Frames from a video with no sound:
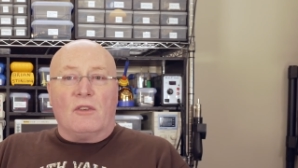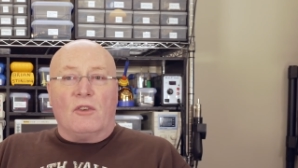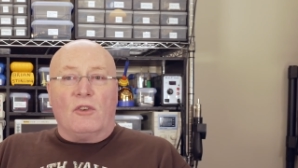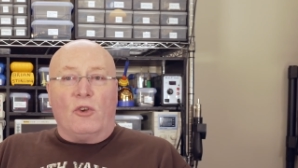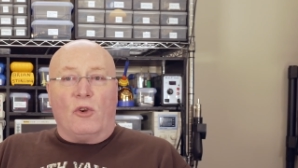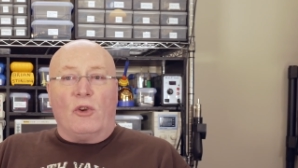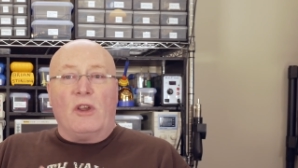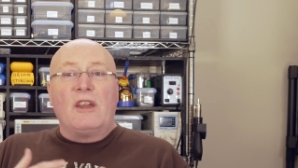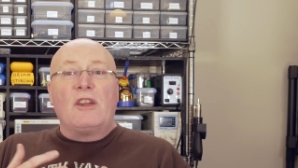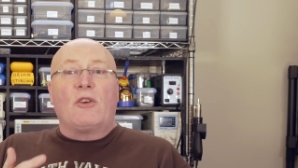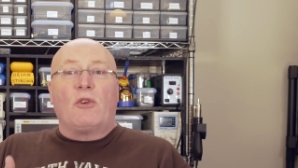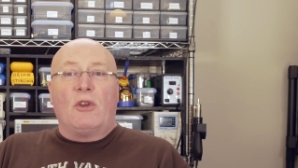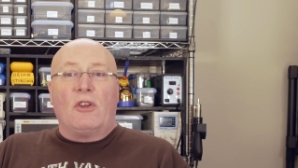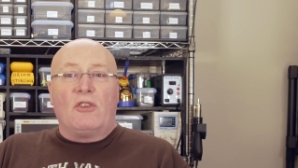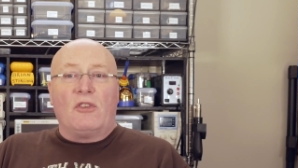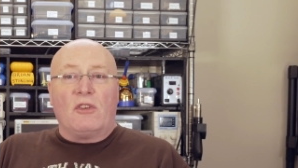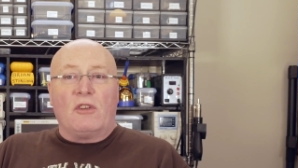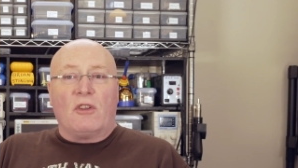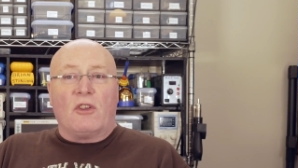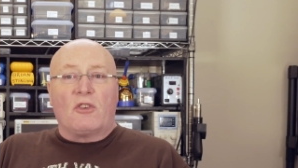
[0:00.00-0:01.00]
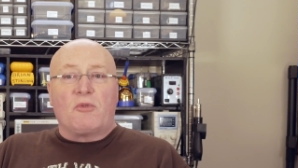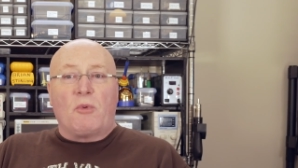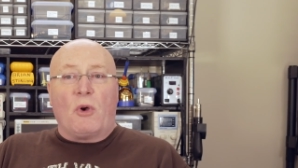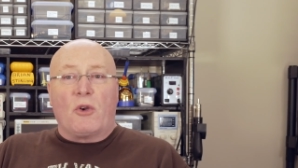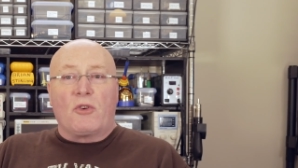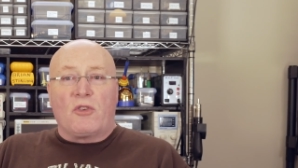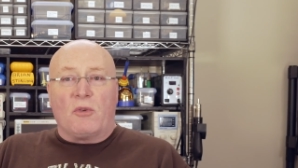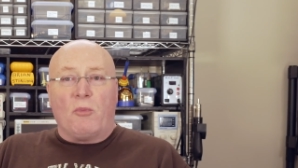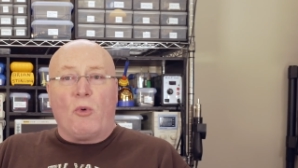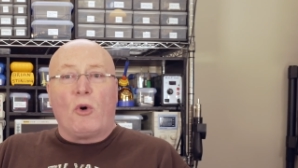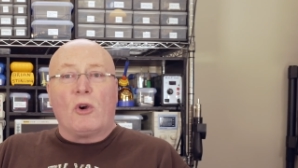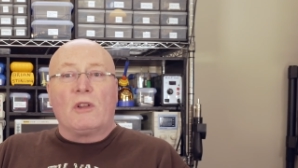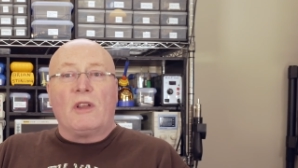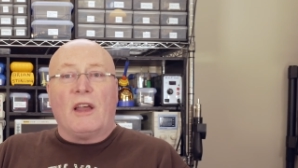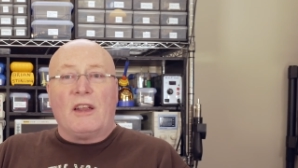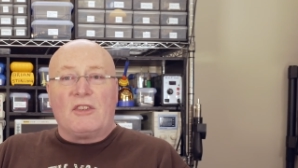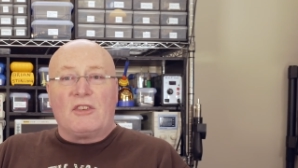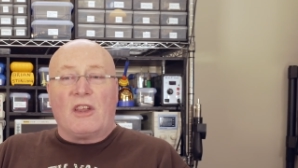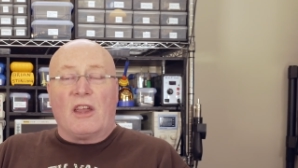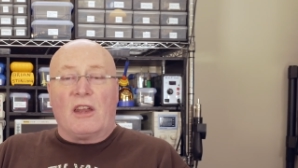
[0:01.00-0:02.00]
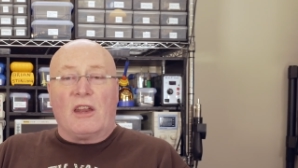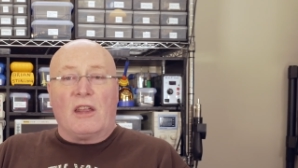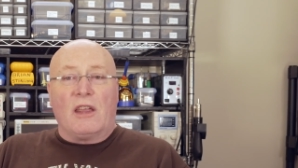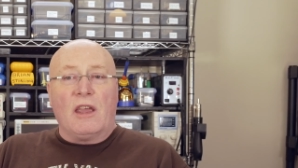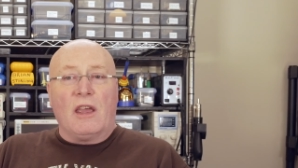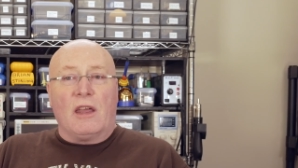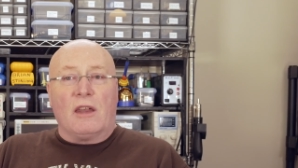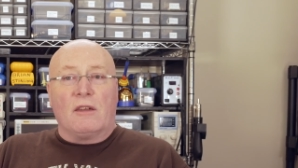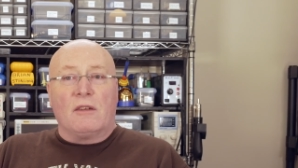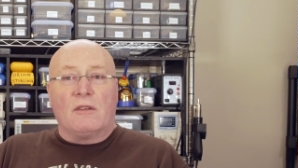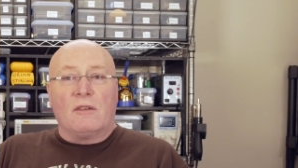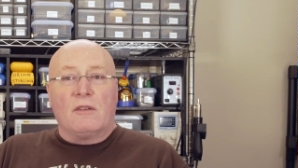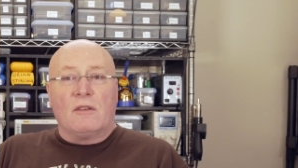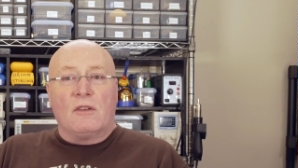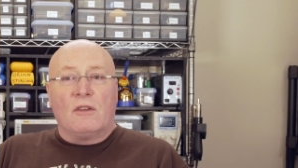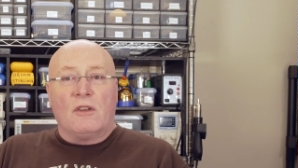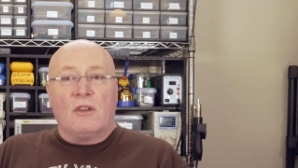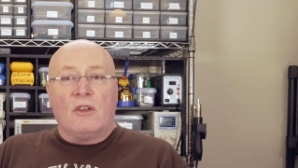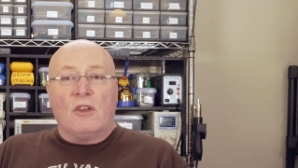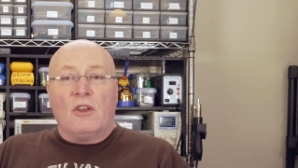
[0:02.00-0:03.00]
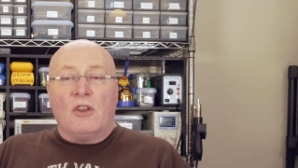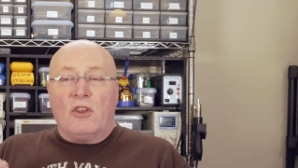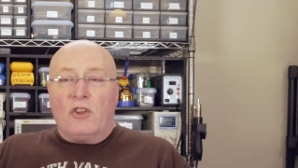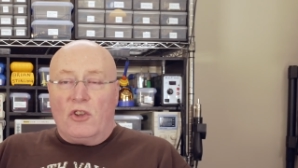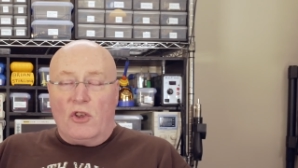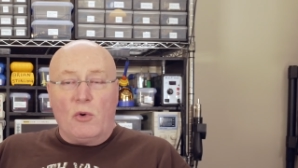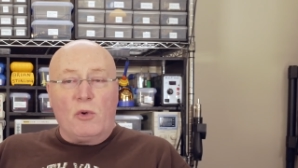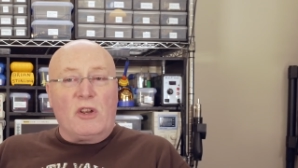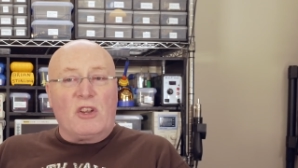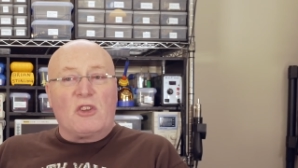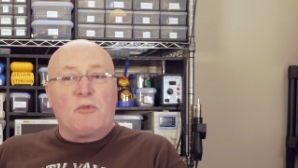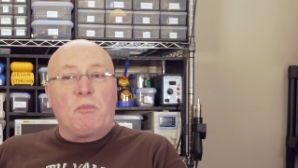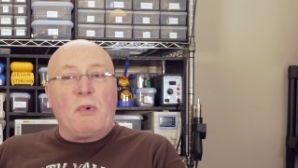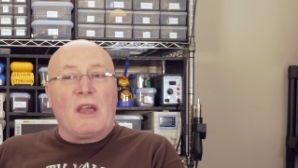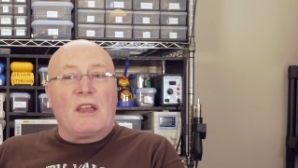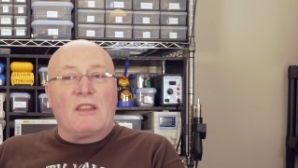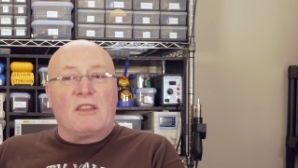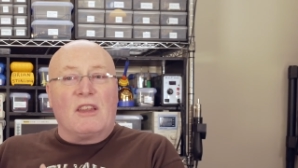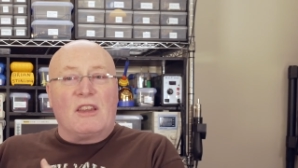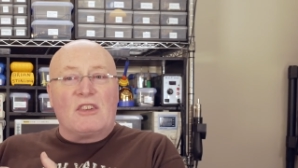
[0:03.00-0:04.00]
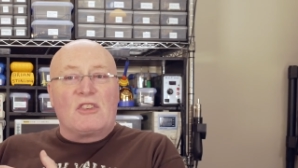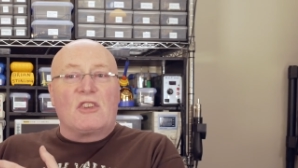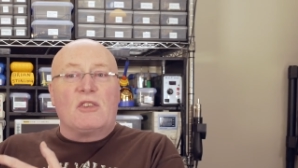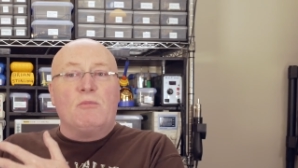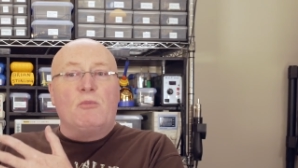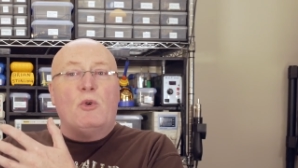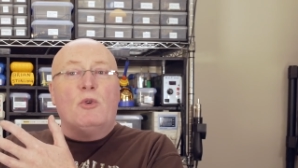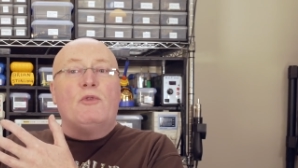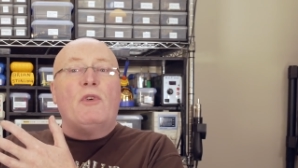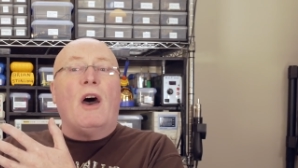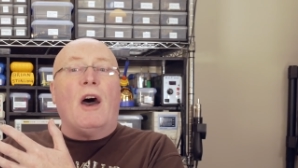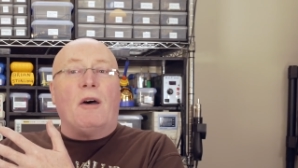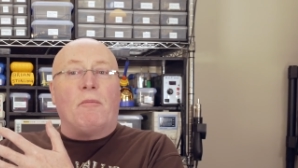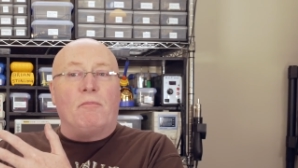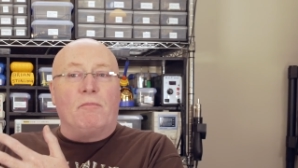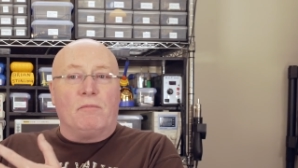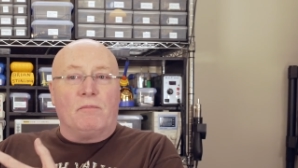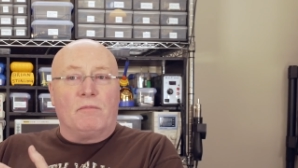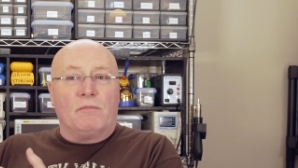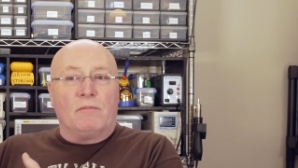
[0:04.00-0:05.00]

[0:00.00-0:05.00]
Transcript: you're increasing the exposure, more light's getting in, you would expect things to move up.